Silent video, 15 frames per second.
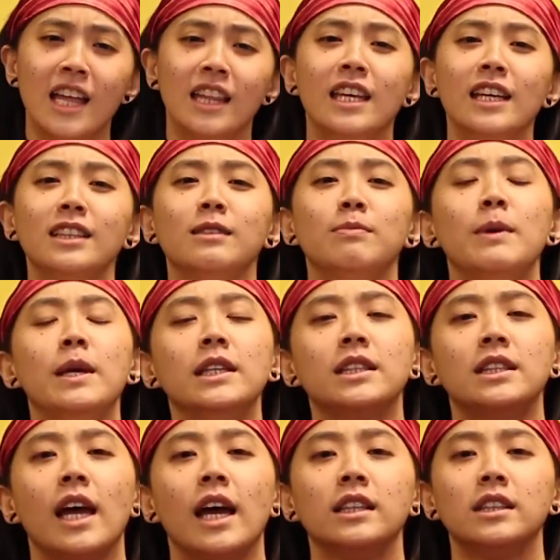This means
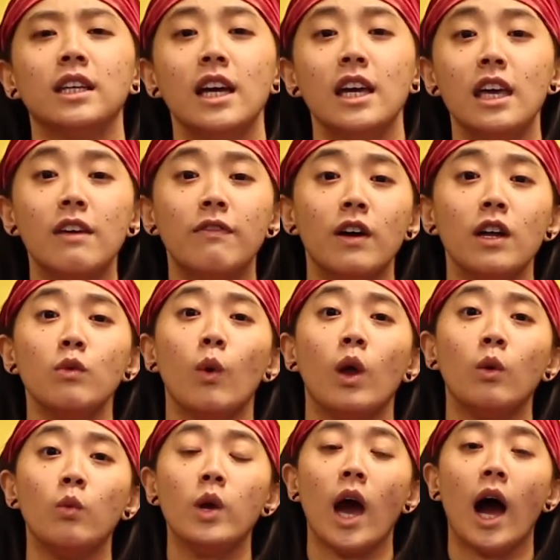that even
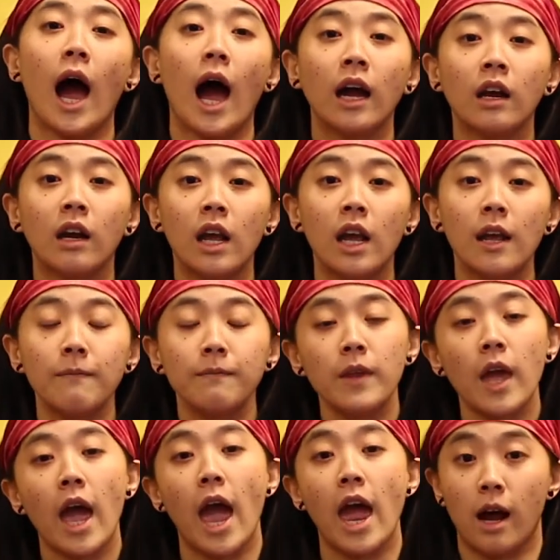when we are angry
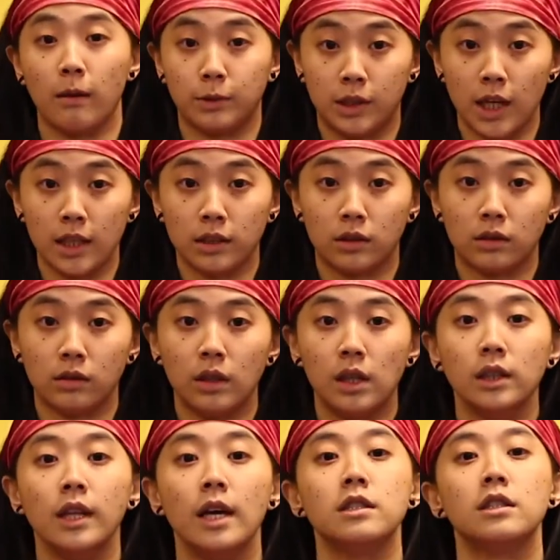and upset
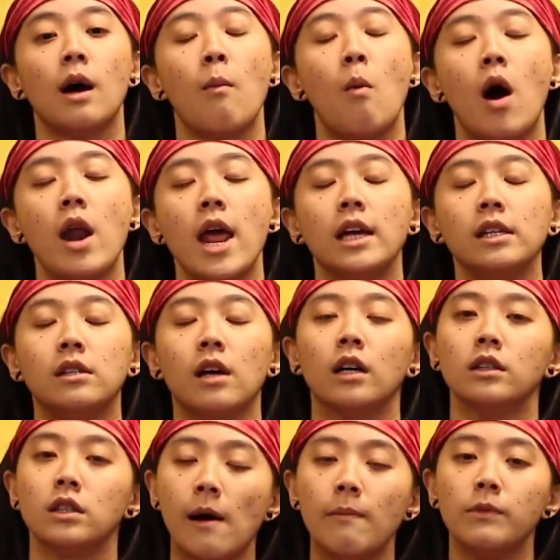that someone has
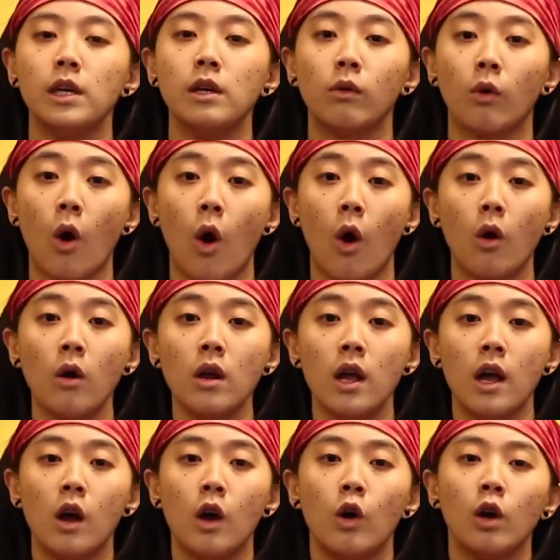done something wrong,
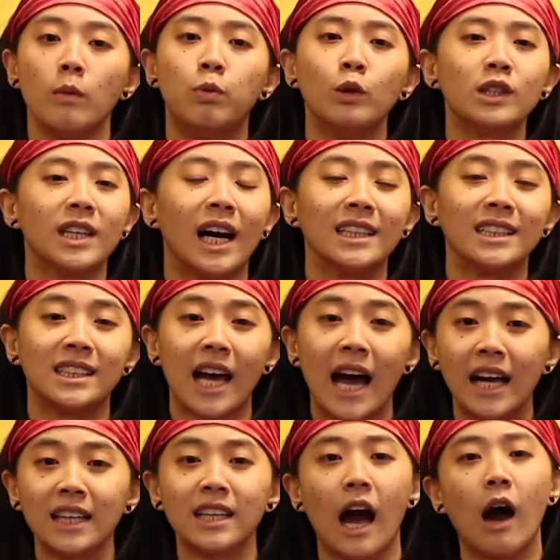put
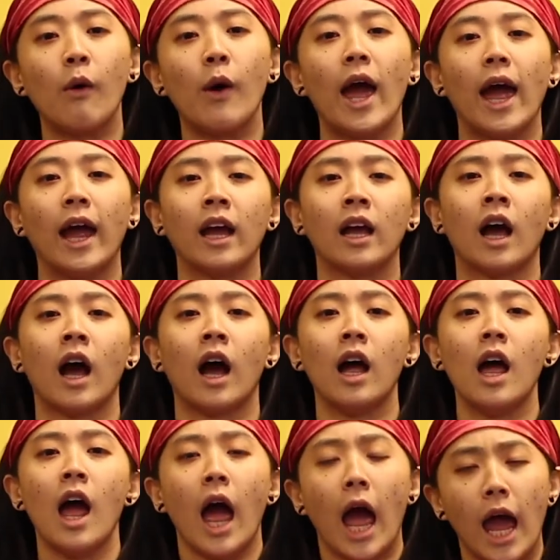aside our anger
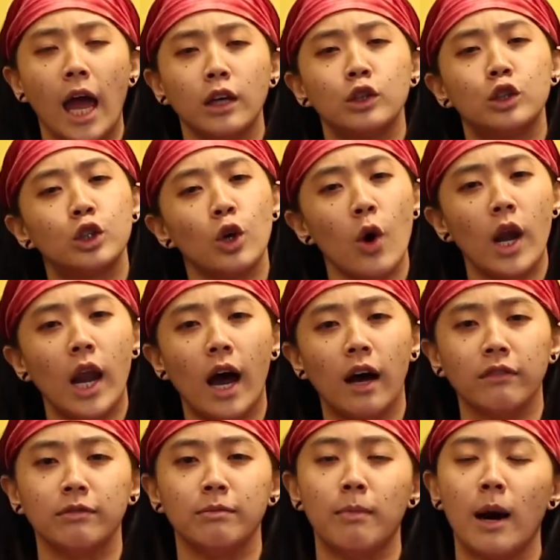and show
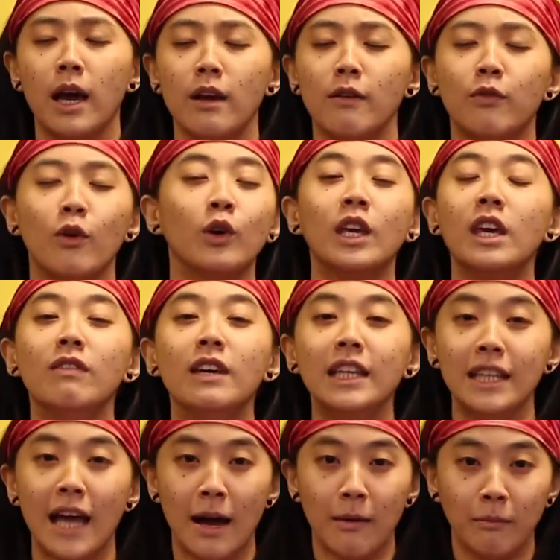love by forgiving
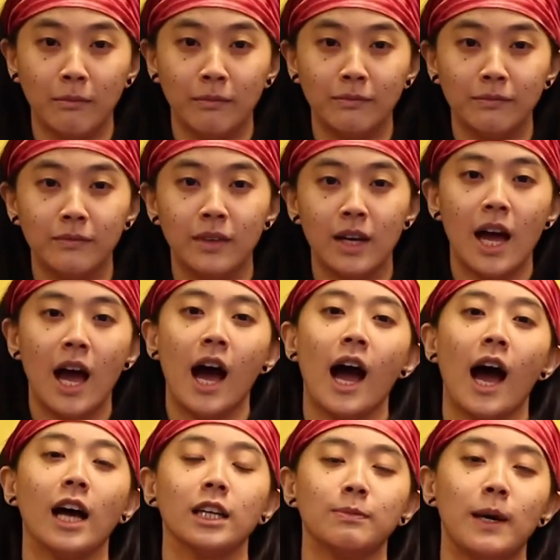them,
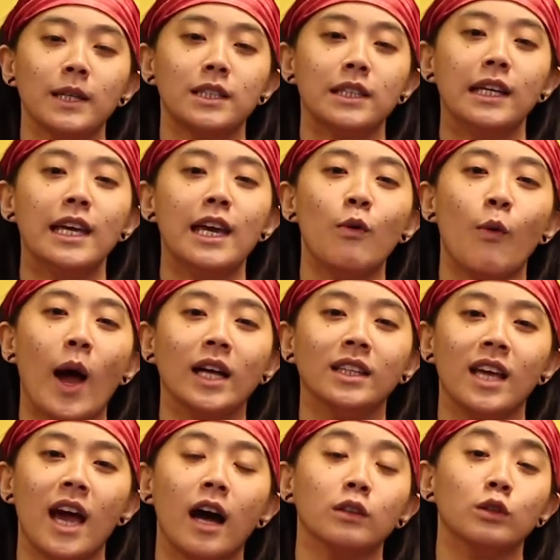especially when
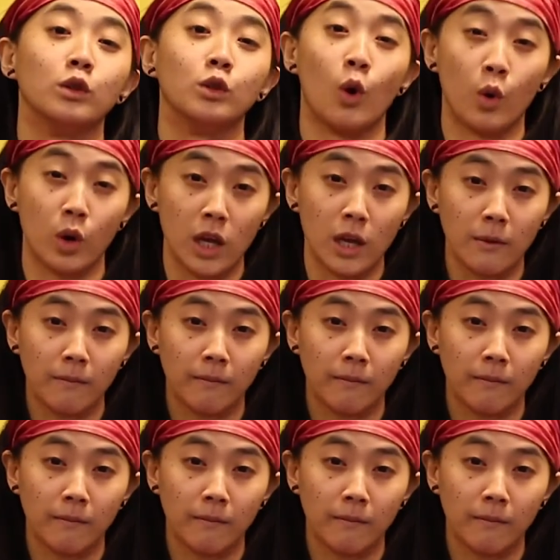they are sorry.